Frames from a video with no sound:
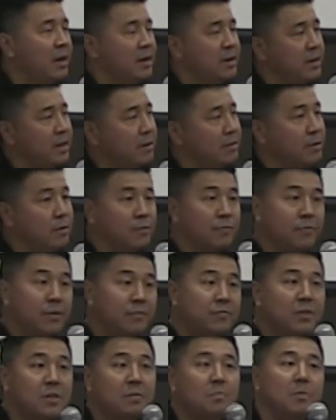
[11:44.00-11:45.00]
Now, there are
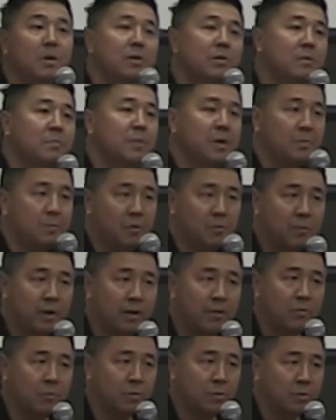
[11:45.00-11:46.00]
15 million people
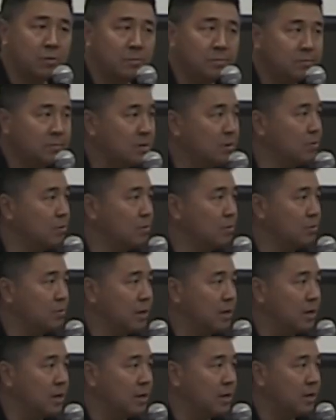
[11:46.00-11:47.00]
around the world who
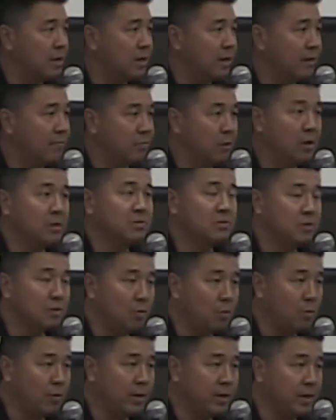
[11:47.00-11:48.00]
uh, have lost their
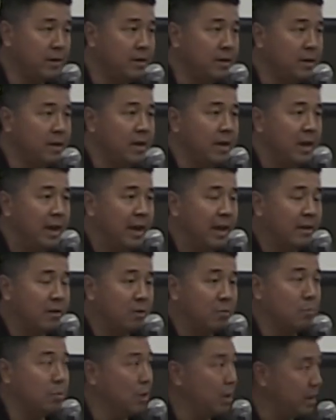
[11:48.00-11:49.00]
cornea and
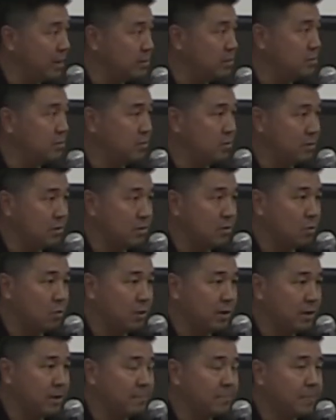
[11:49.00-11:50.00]
are blind due to their
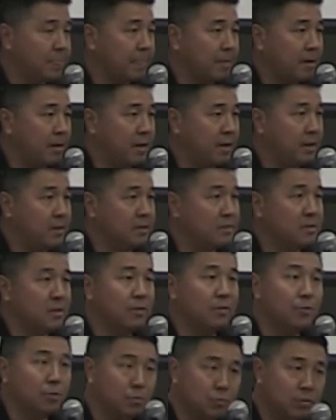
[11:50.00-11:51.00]
cornea. It is the
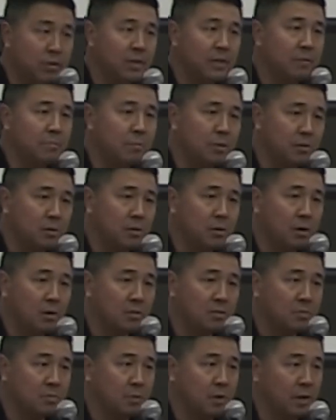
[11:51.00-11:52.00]
third leading
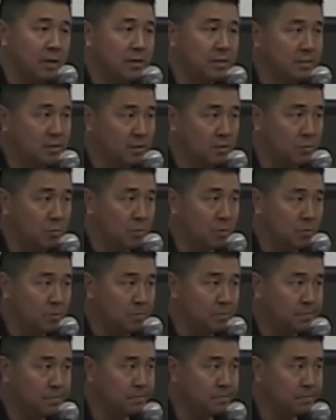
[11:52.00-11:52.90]
cause of blindness in the world.